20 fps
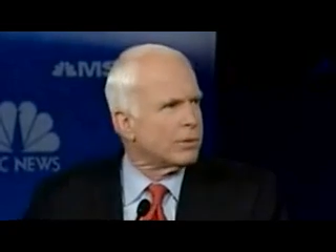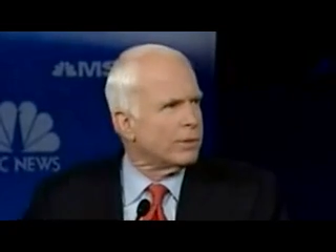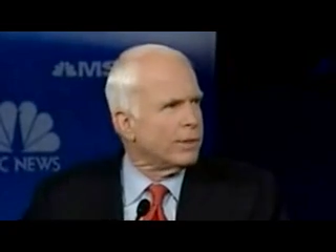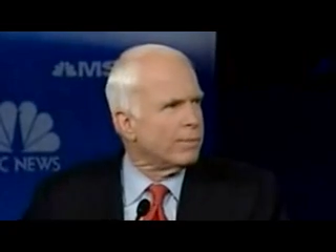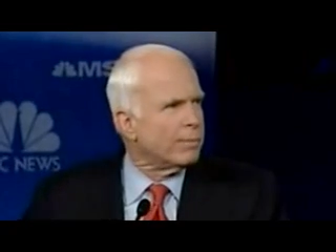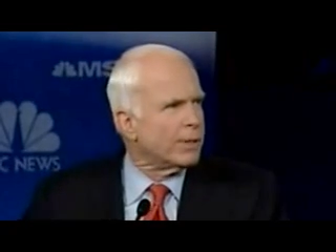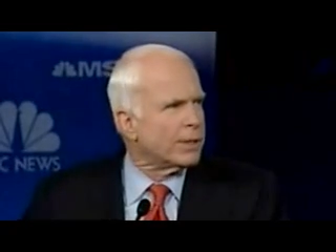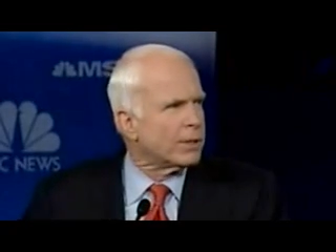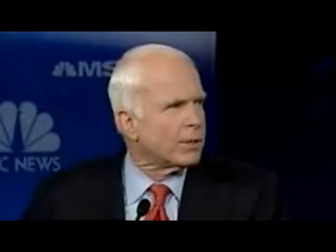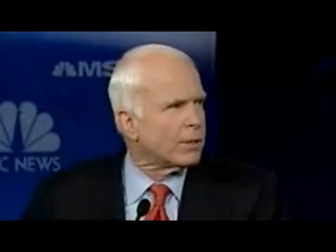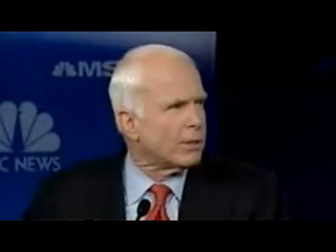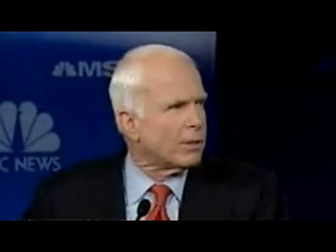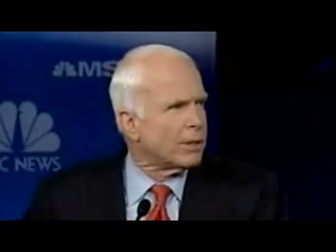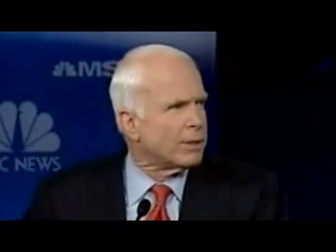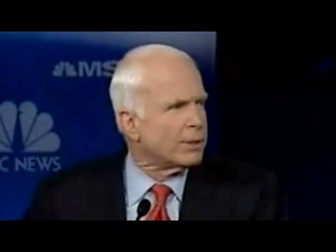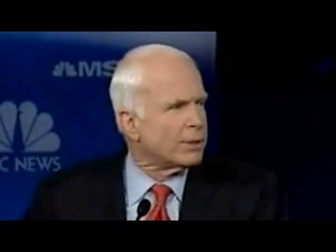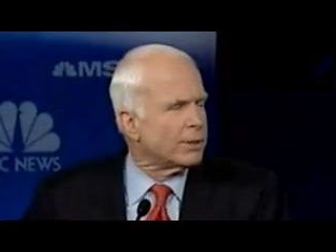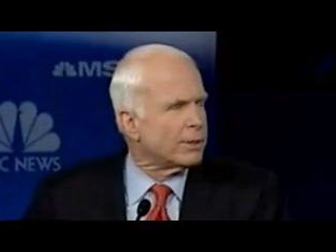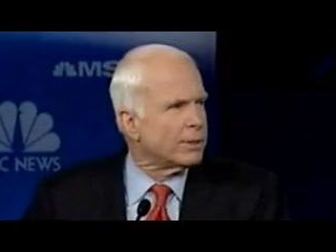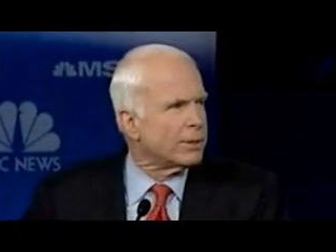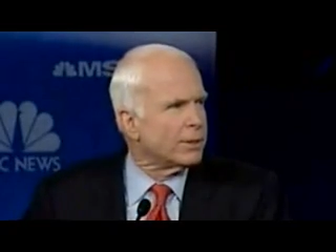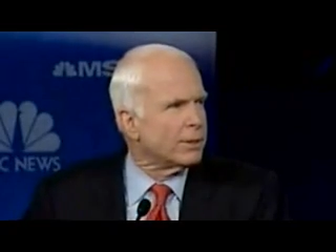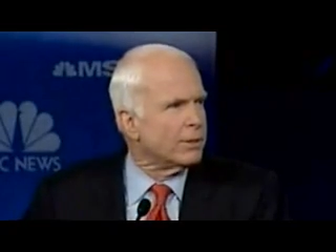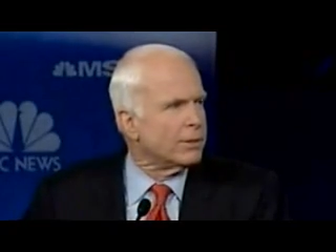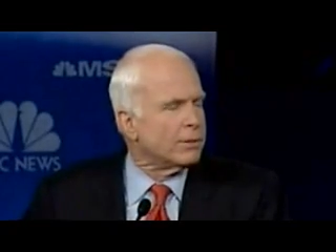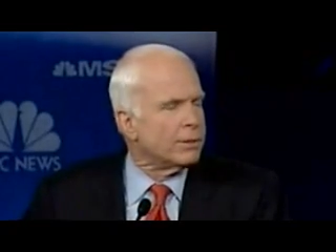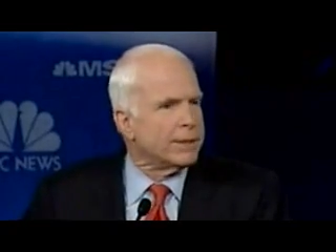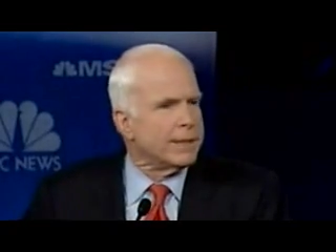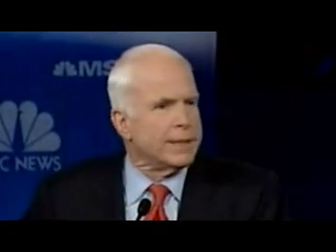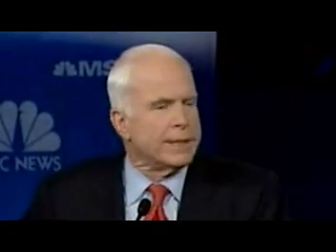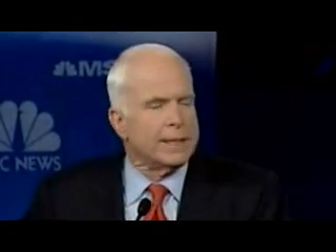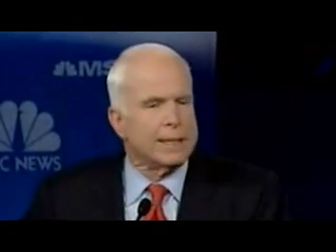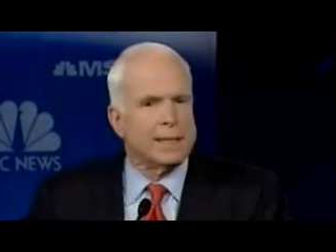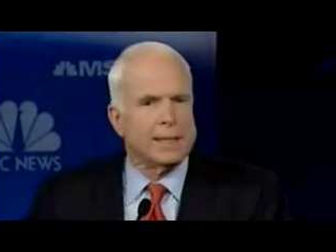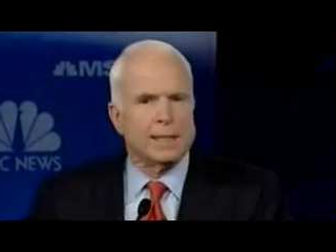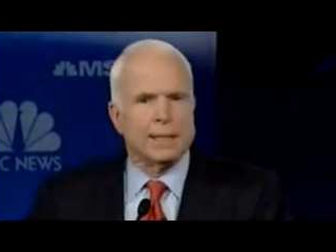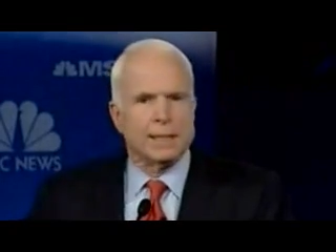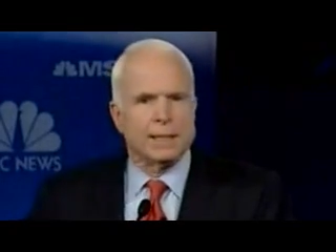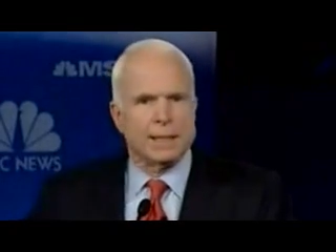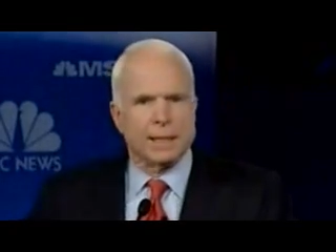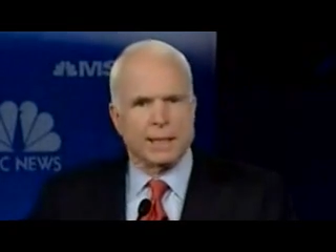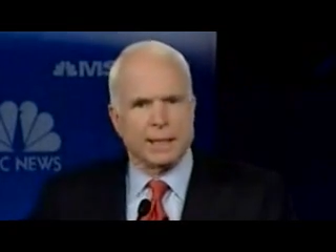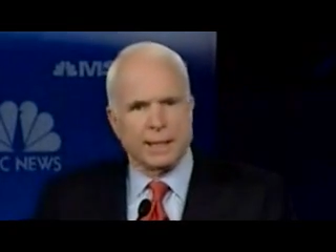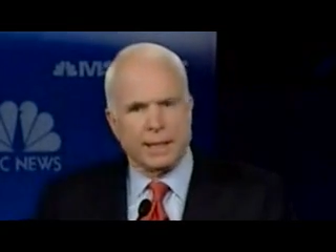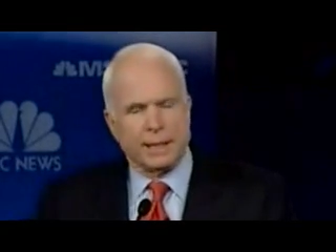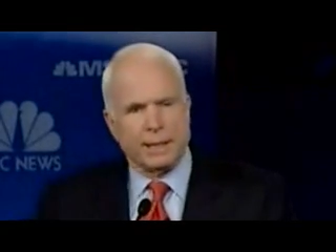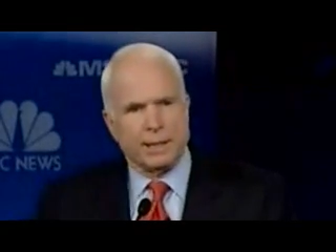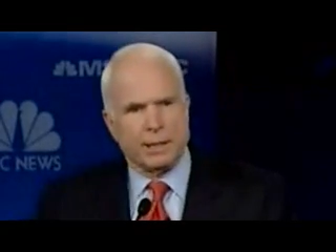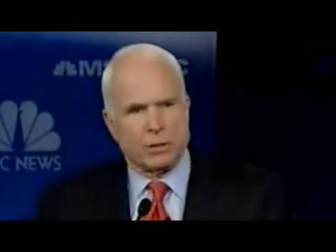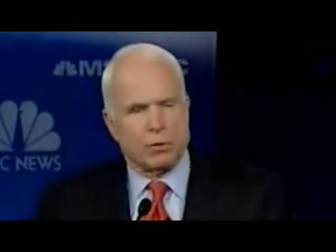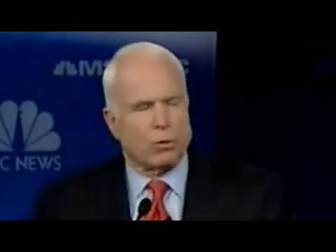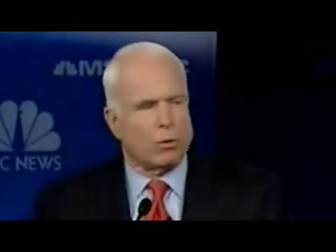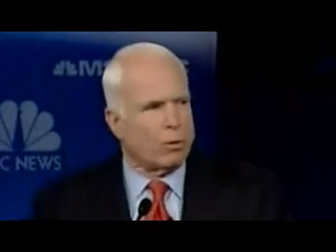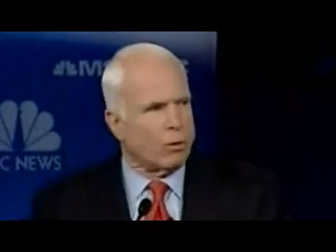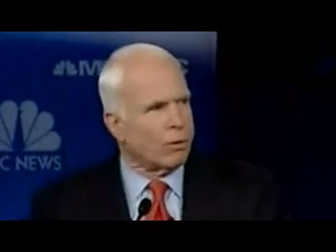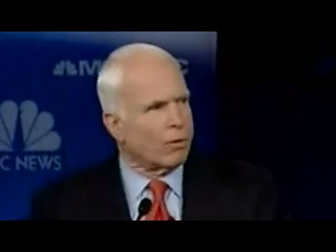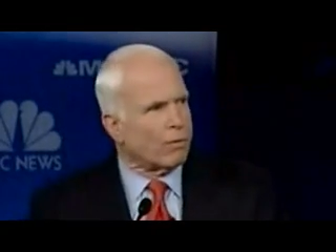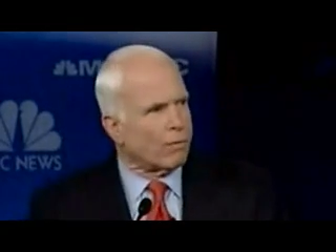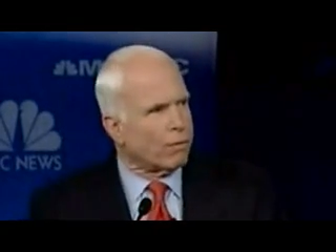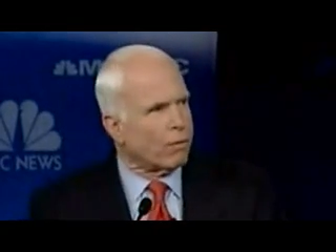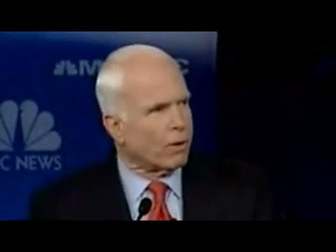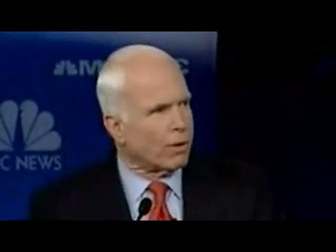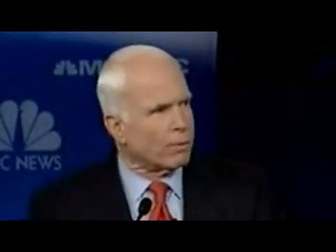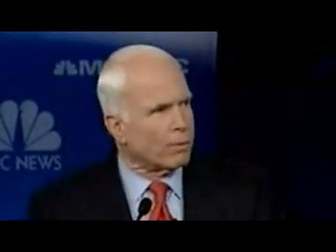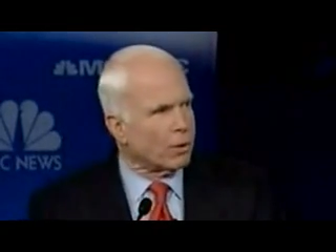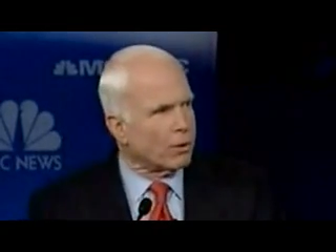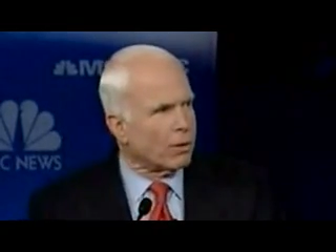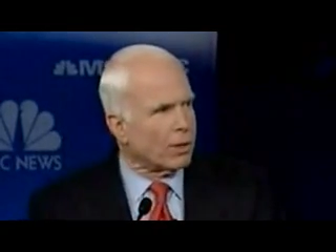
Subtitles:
to a much larger degree than any, quote, formal